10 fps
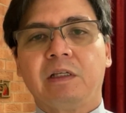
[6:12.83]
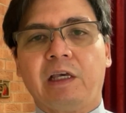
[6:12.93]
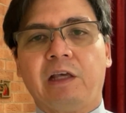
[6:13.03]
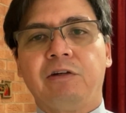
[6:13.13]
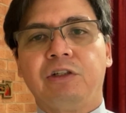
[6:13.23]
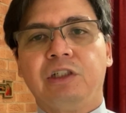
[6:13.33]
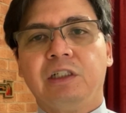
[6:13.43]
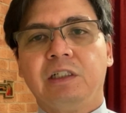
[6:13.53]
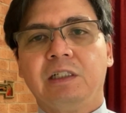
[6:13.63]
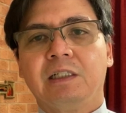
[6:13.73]

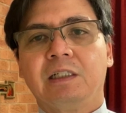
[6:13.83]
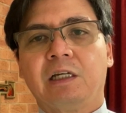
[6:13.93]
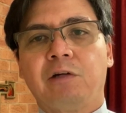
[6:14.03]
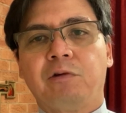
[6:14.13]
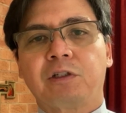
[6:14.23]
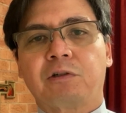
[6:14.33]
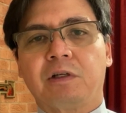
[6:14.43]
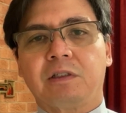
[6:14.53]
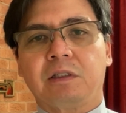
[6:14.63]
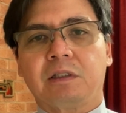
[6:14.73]
energy, and
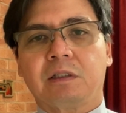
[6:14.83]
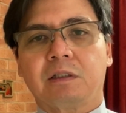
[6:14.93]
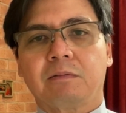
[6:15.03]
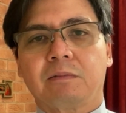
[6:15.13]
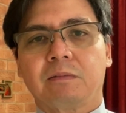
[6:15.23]
resources.